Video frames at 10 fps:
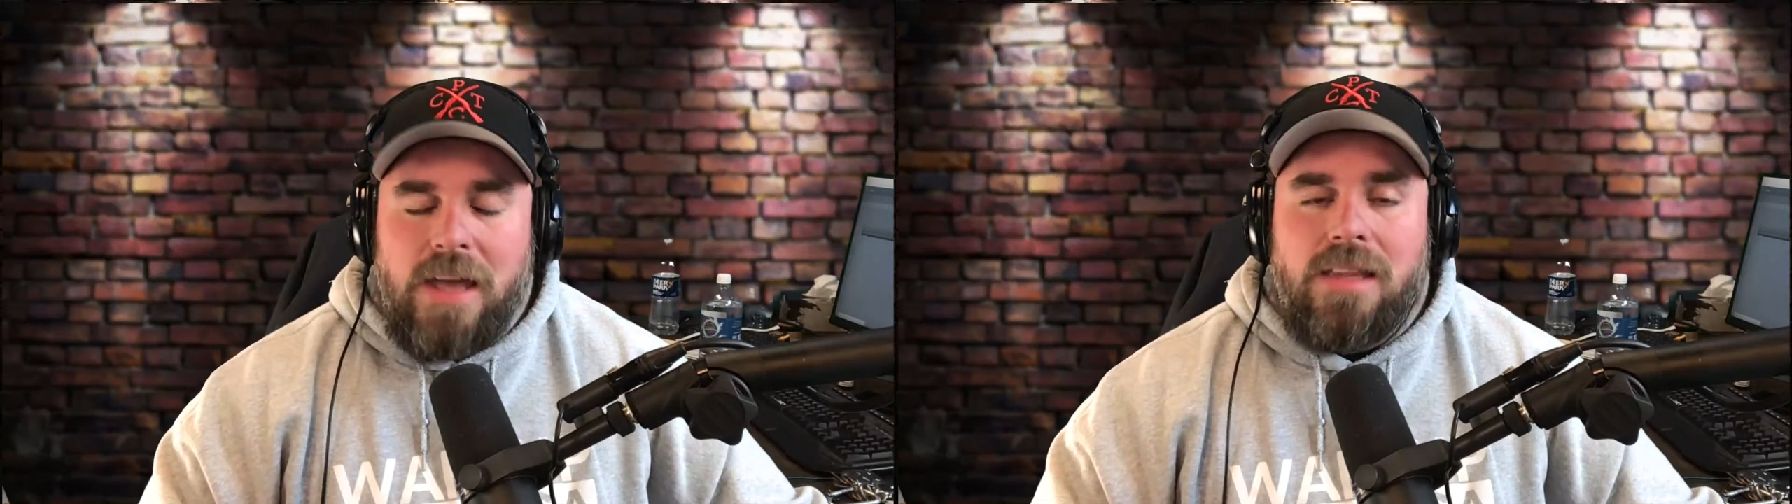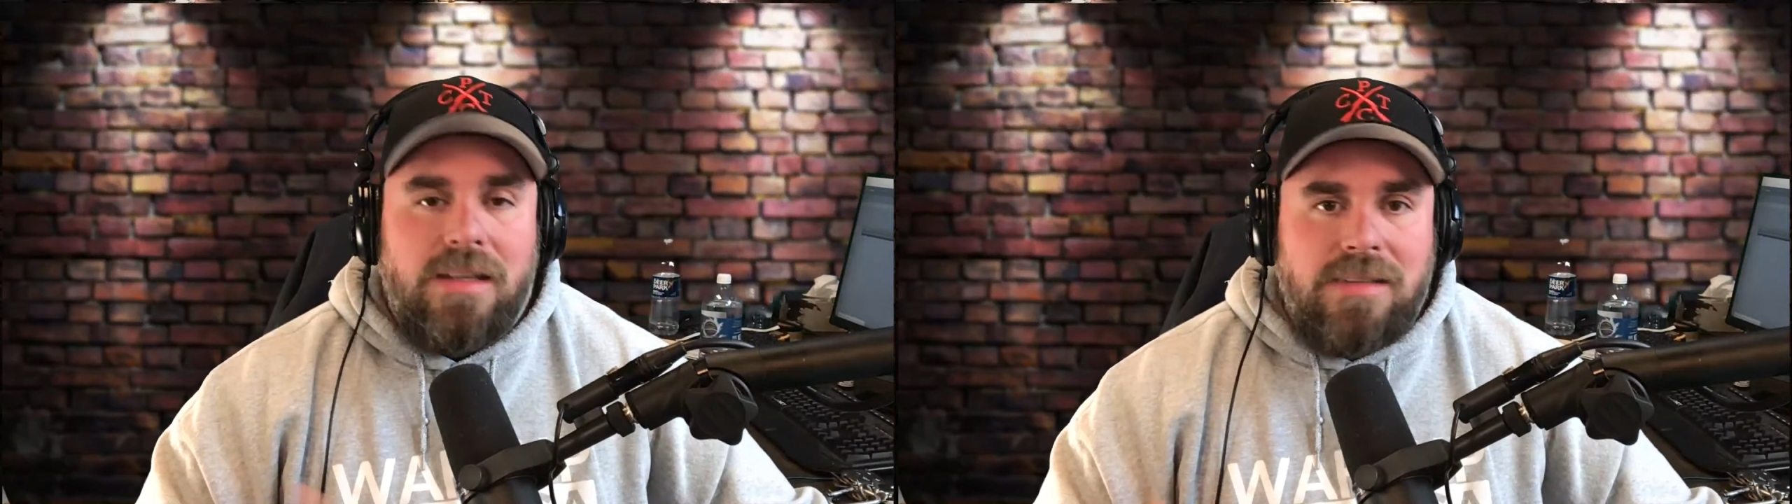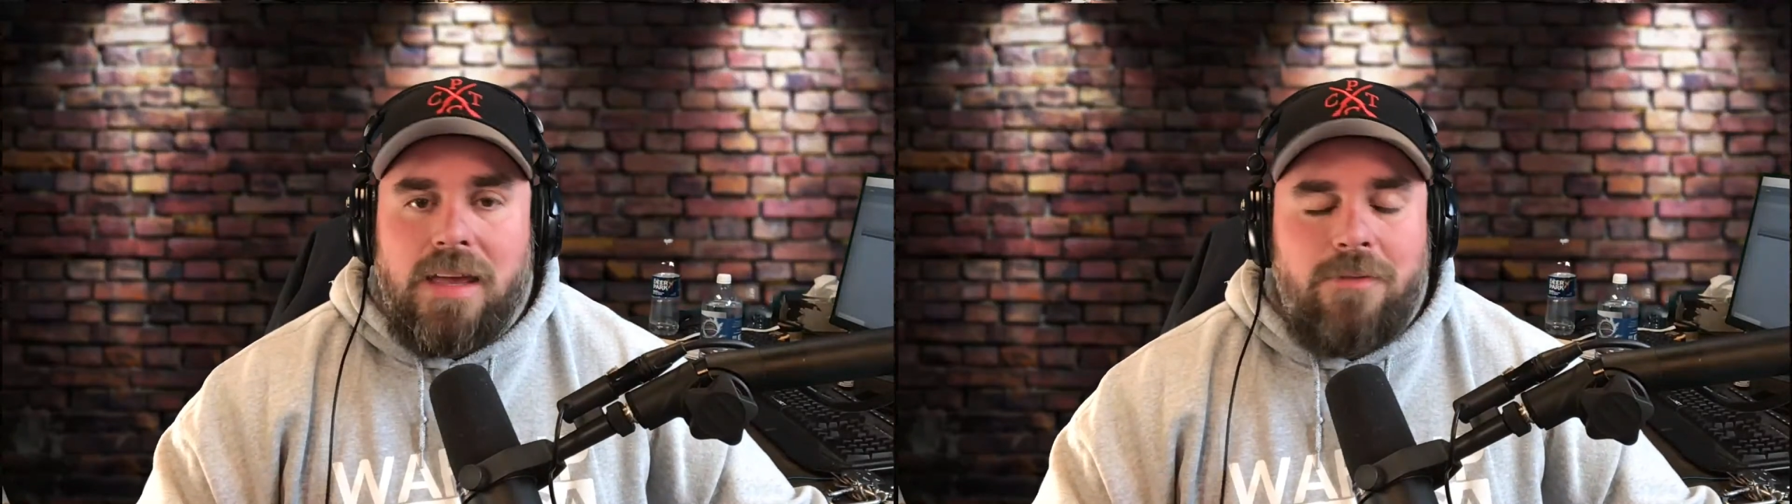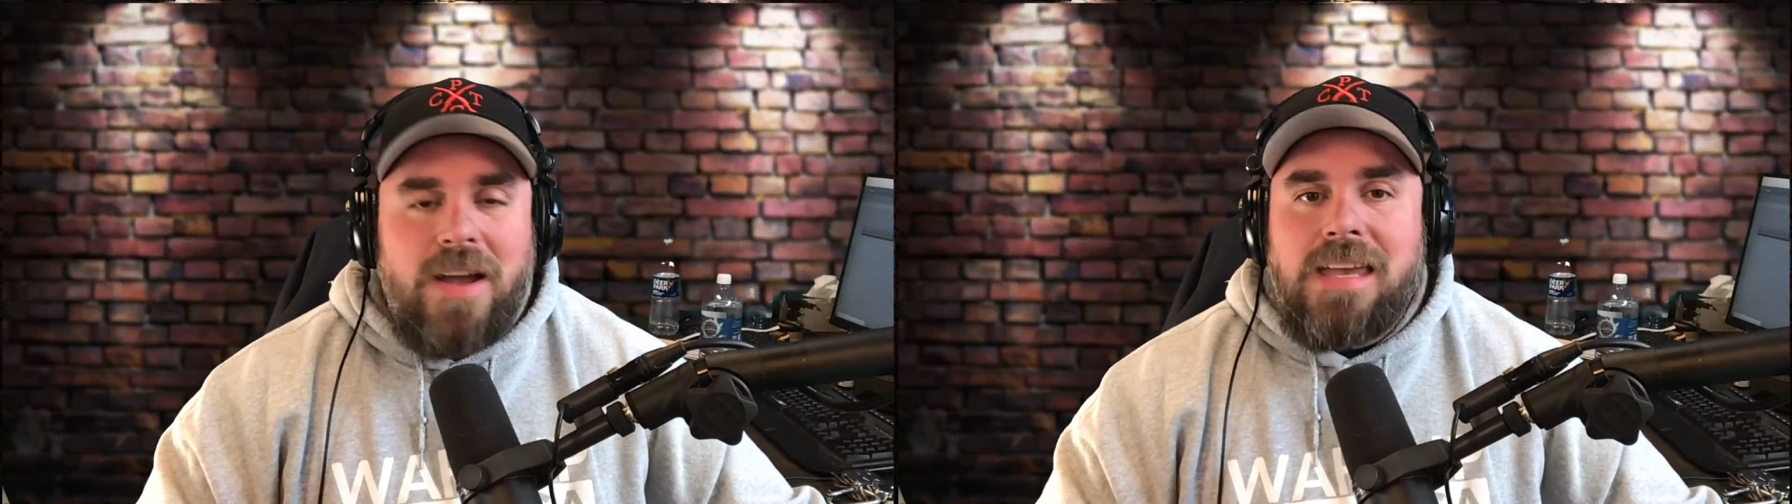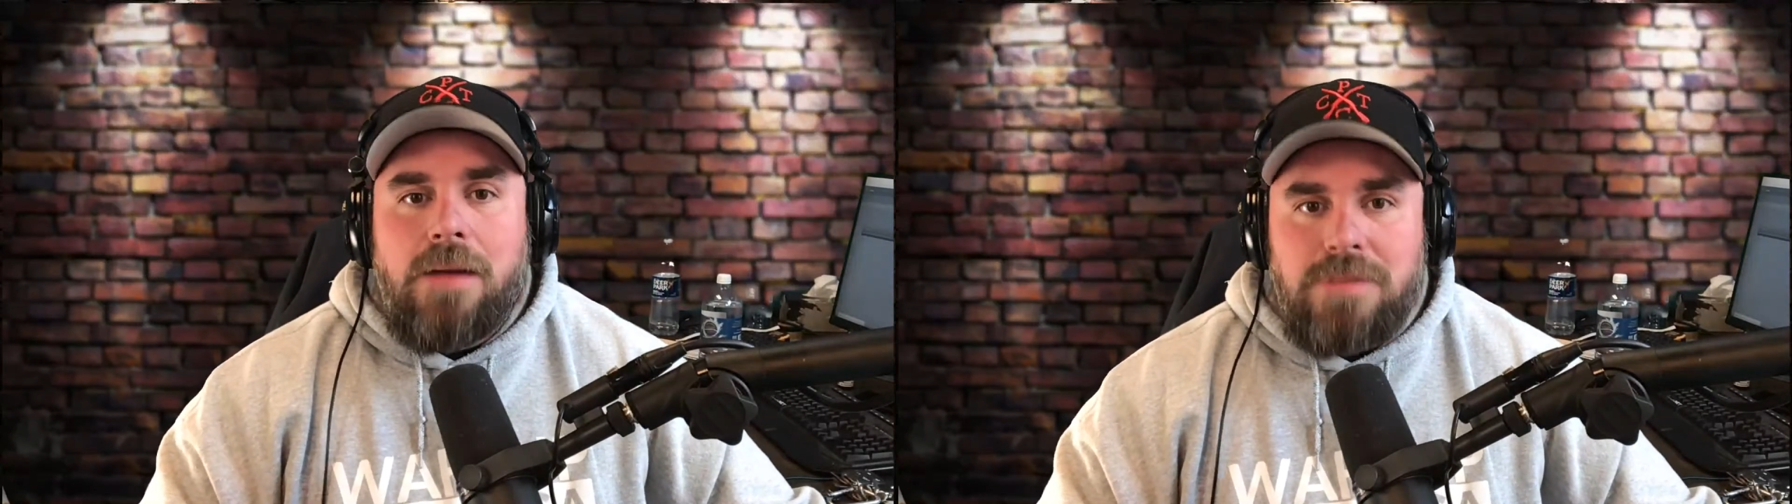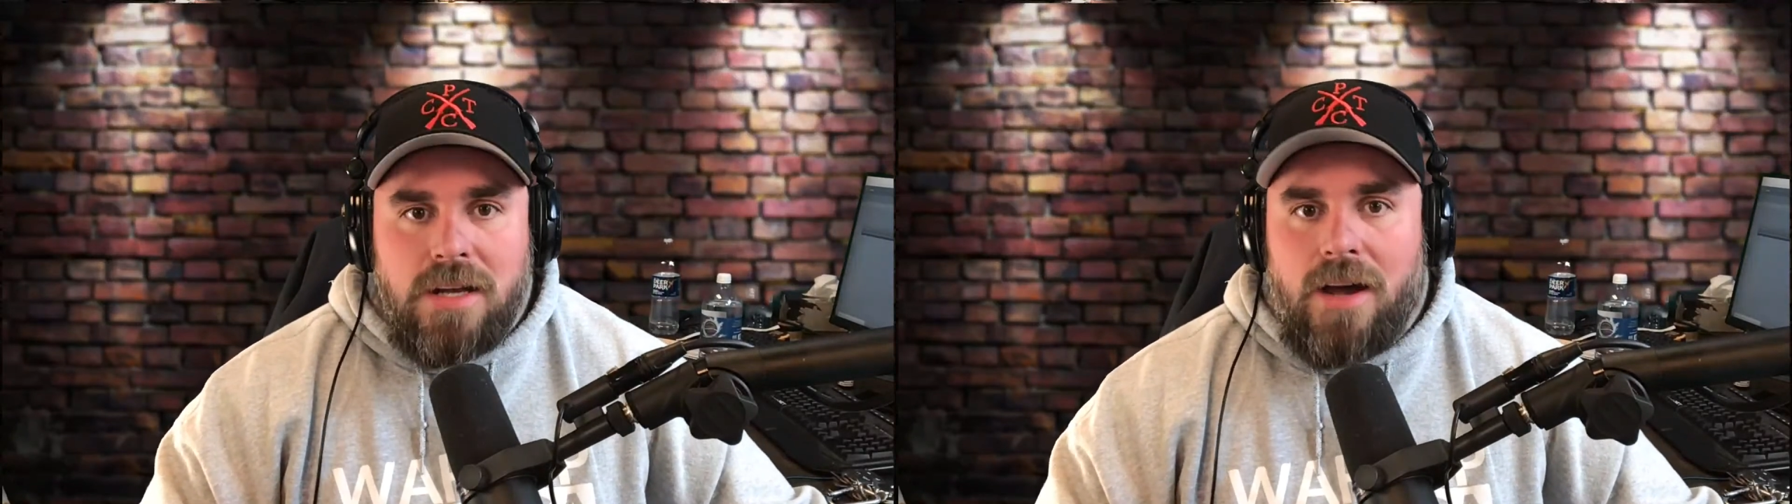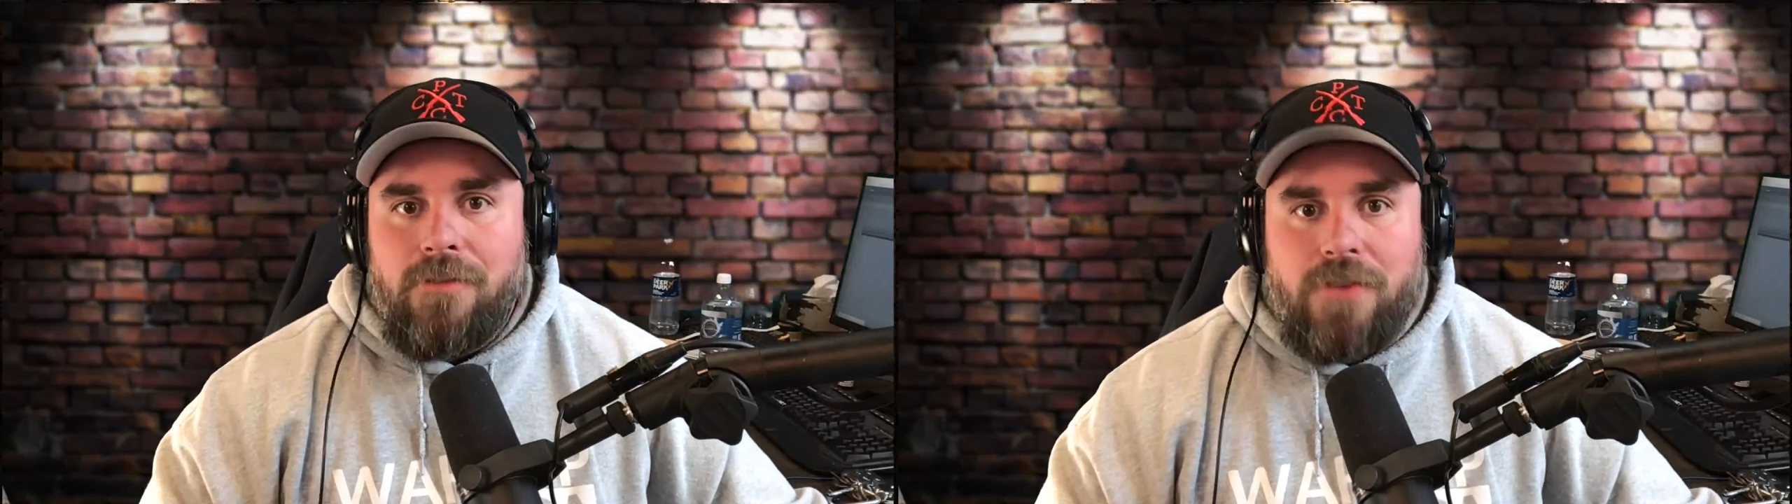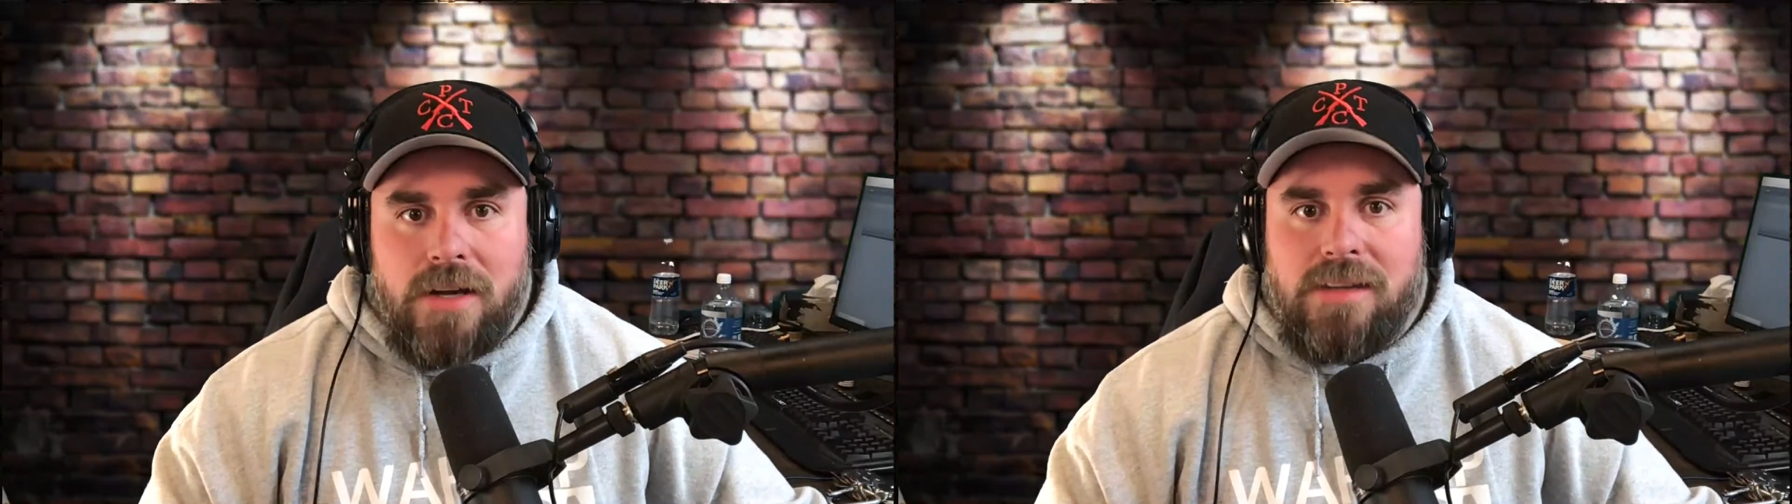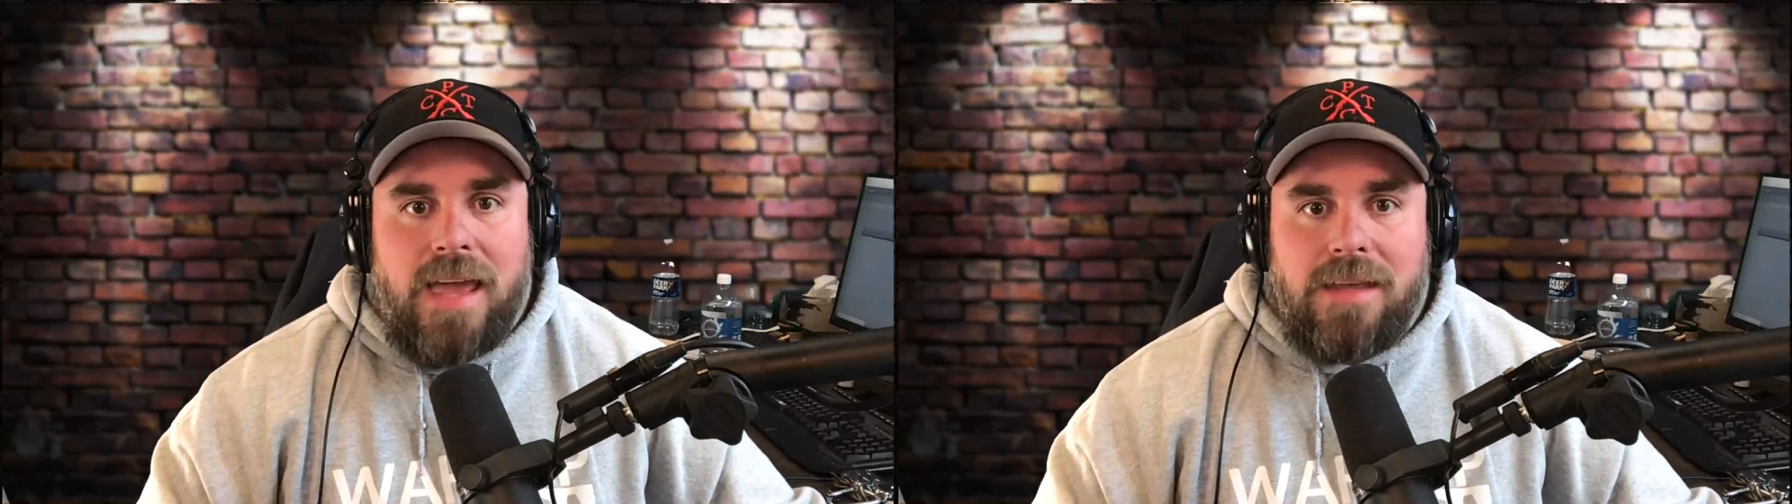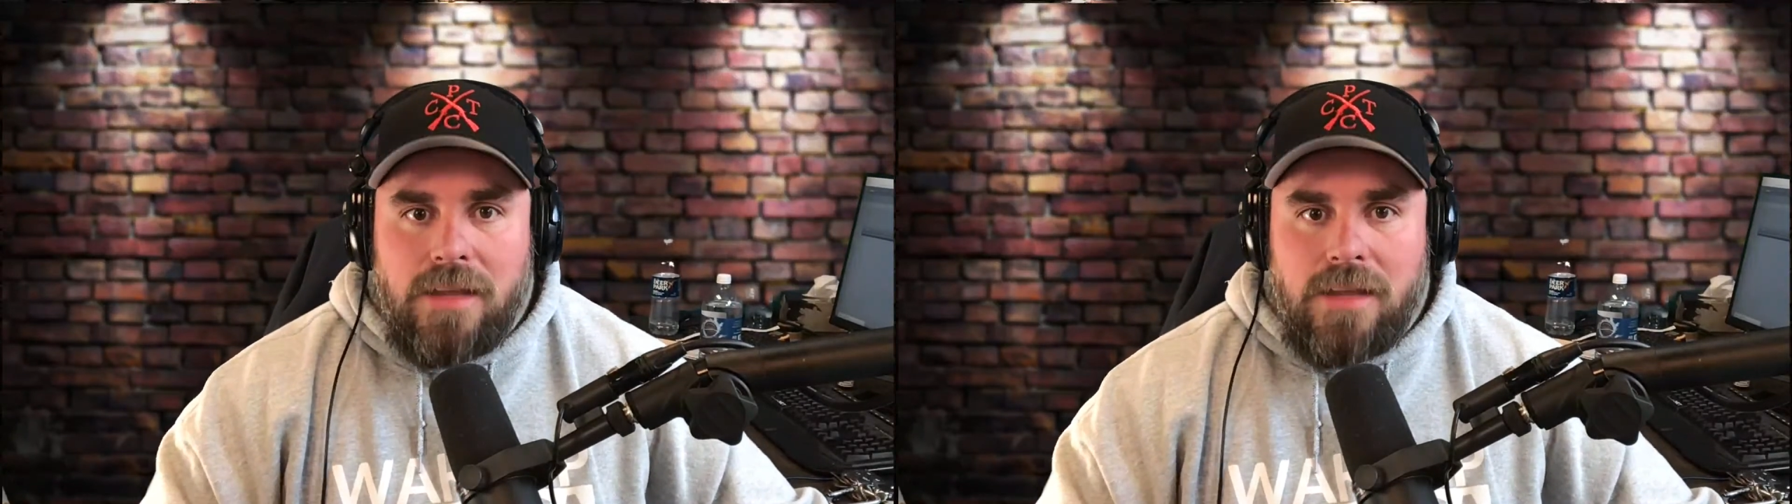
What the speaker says: I kept it on for a day,